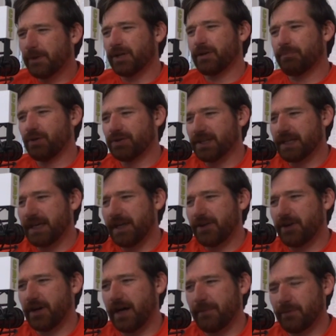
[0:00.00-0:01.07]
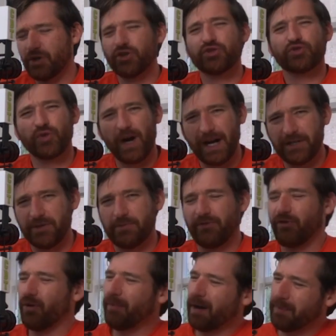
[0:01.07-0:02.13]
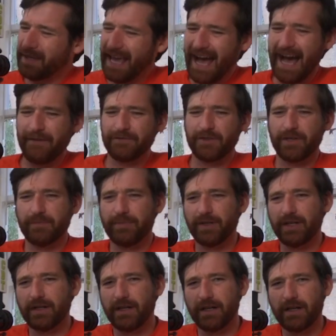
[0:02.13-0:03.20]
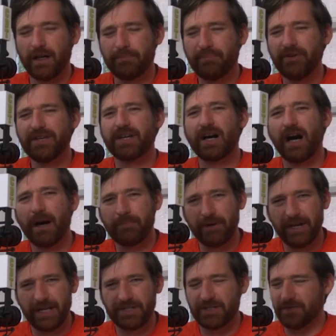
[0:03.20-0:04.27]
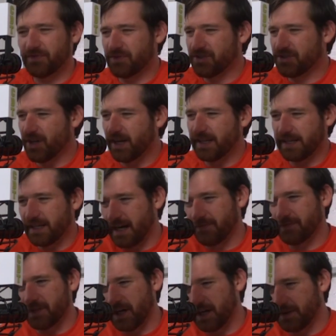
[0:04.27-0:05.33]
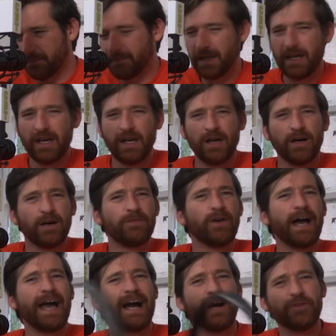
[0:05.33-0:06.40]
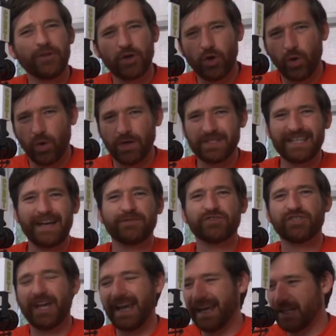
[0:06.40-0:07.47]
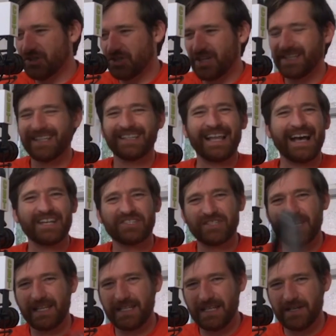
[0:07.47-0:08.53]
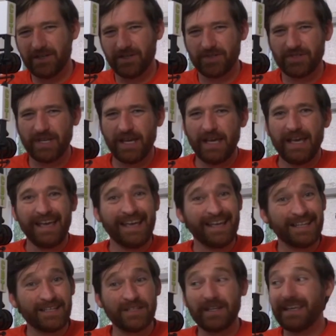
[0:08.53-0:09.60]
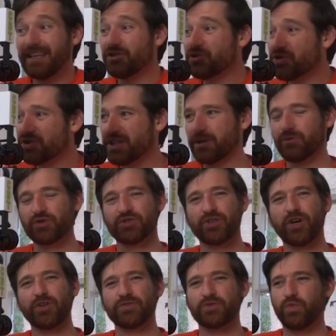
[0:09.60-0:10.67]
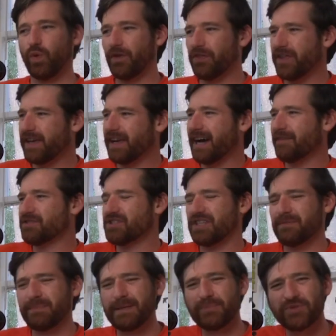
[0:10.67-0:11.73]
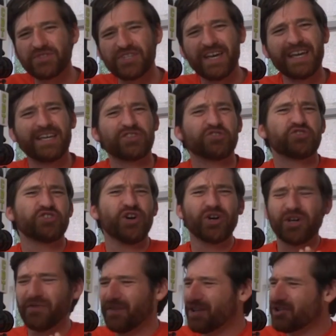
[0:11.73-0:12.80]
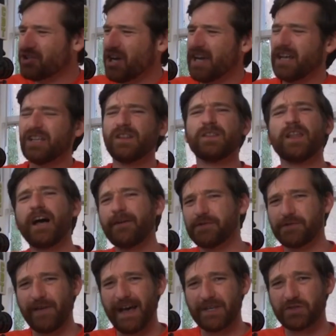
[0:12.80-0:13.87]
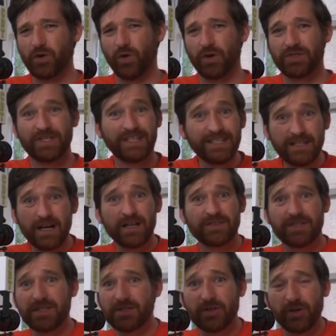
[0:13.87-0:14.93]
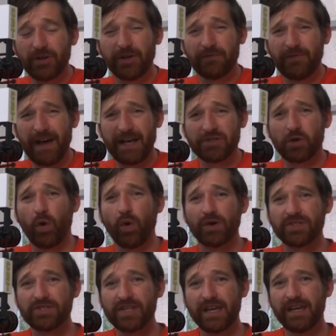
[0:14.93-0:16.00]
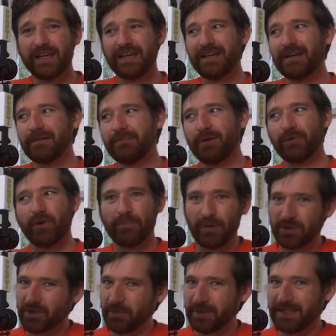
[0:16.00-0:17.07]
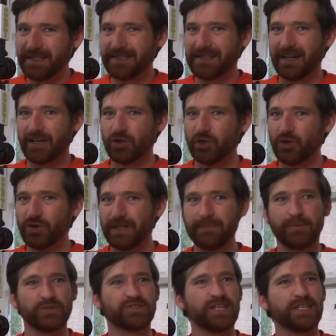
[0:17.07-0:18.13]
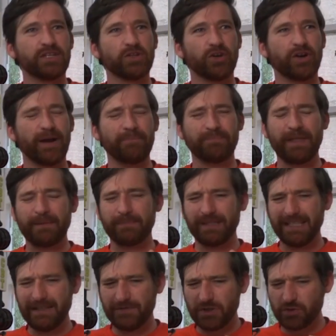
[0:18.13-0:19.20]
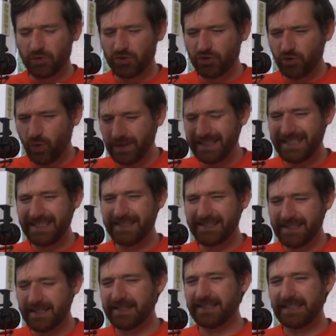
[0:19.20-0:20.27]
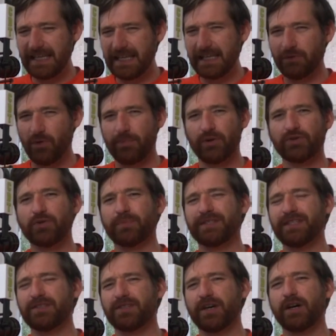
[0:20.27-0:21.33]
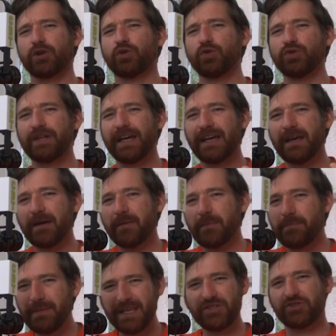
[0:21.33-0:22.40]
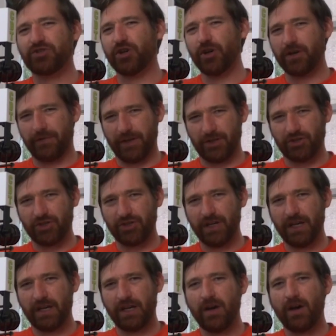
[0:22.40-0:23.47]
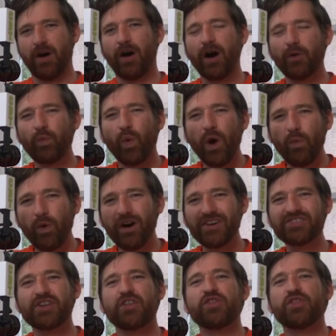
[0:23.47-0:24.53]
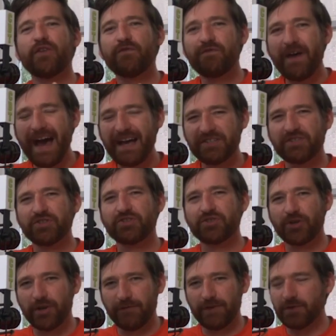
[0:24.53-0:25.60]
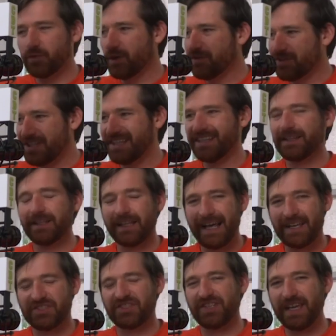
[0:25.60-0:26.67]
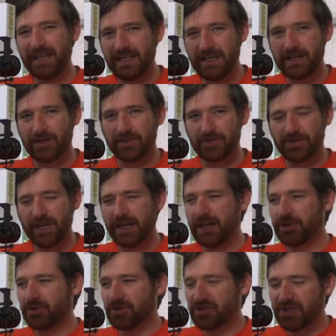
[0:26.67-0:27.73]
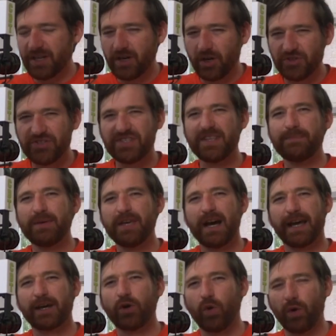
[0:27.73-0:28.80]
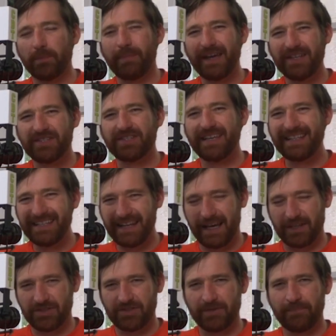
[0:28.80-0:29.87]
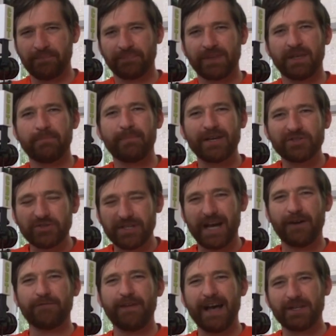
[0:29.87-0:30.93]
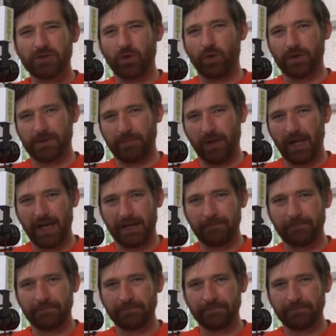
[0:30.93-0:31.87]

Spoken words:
going to put together, I'm going to try to do it before, it might be after, but a pretty comprehensive study I've done of how the courts have changed in the last 10 years and interesting results. One thing I've seen people say is Djokovic loves fast courts, and he does. He's good on fast courts. But Roberto Bautista Agut in particular, I believe this was 2016, Roberto Bautista Agut beats Djokovic on what was the fastest surface we've seen in the last 10 years. There's a thing called CPI, Court Pace Index. It measures how fast courts play.